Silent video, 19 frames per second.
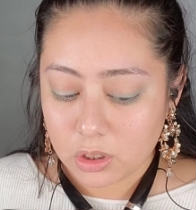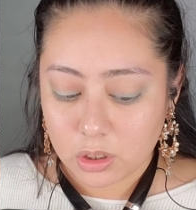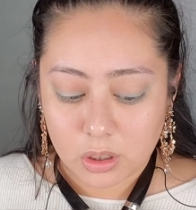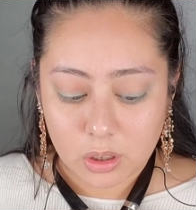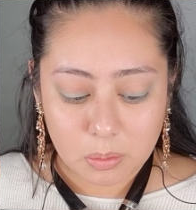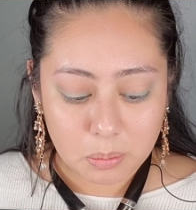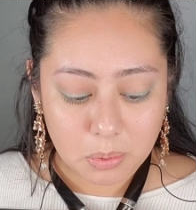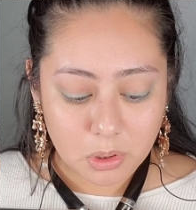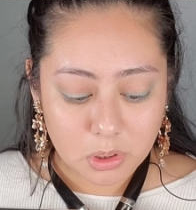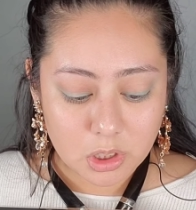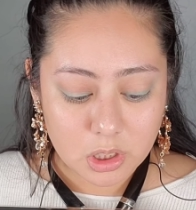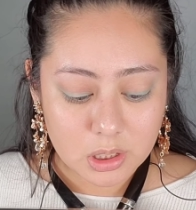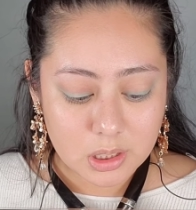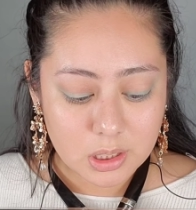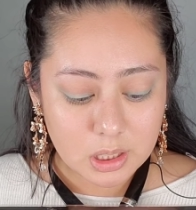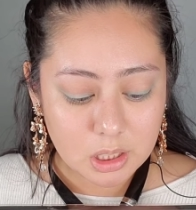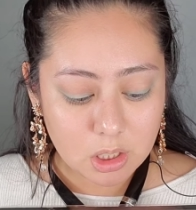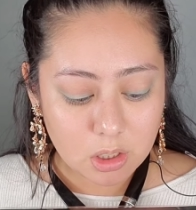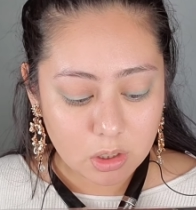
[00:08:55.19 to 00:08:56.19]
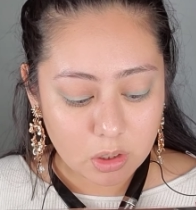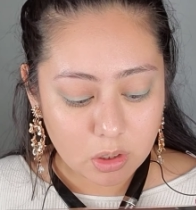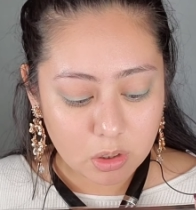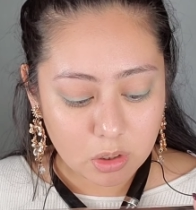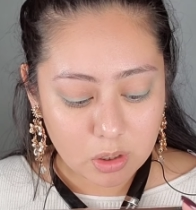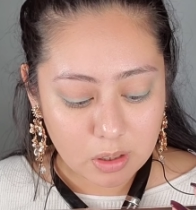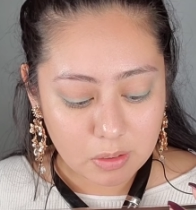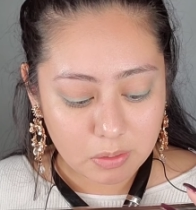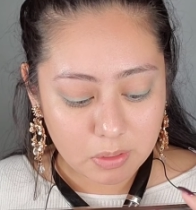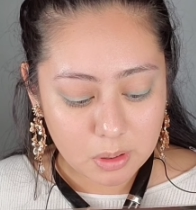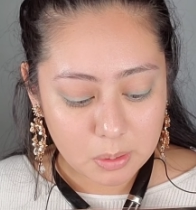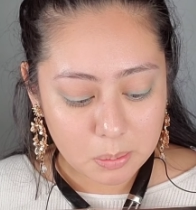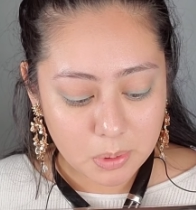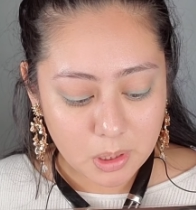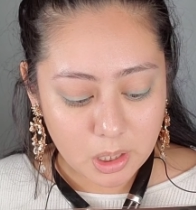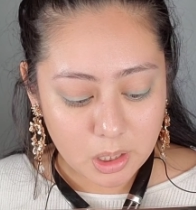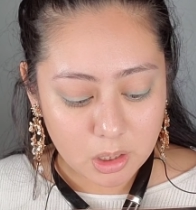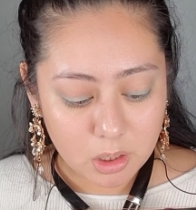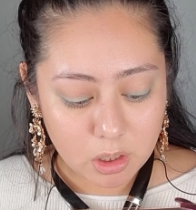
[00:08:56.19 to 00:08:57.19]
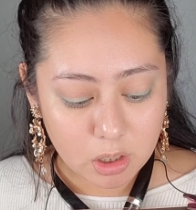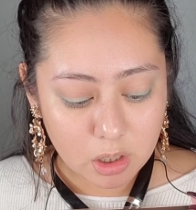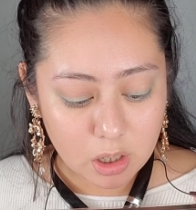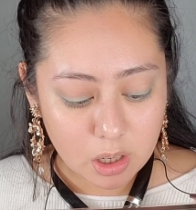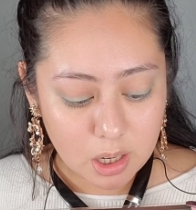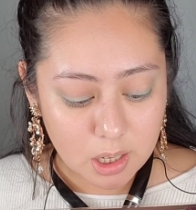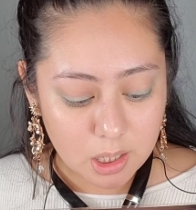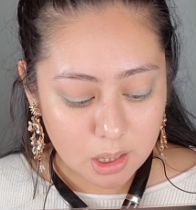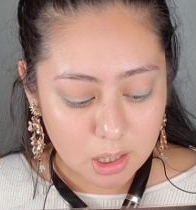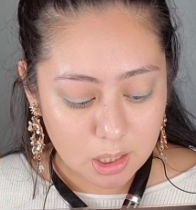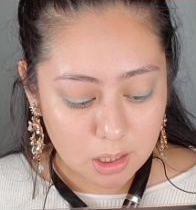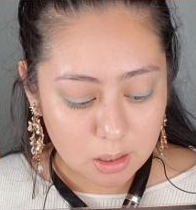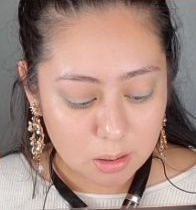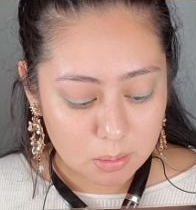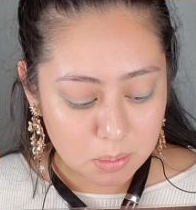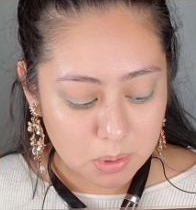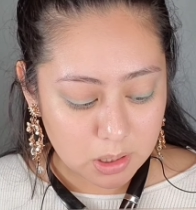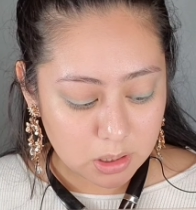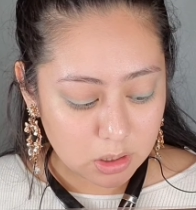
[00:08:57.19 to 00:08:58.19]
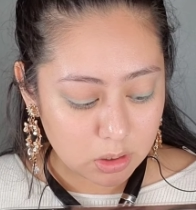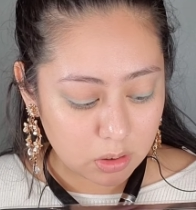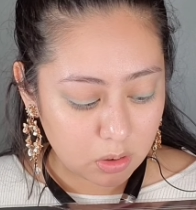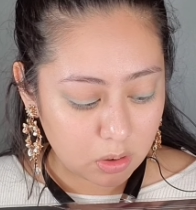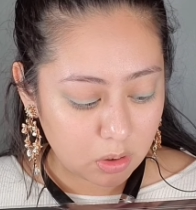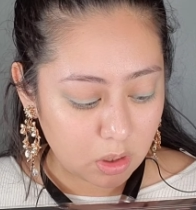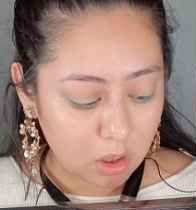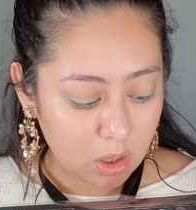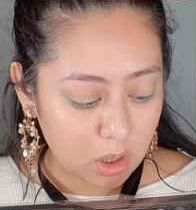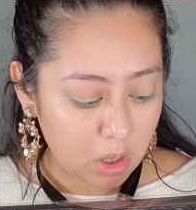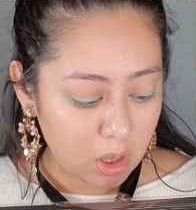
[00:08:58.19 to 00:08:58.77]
your brushes here, you have lip liner, eyeliner, pencil,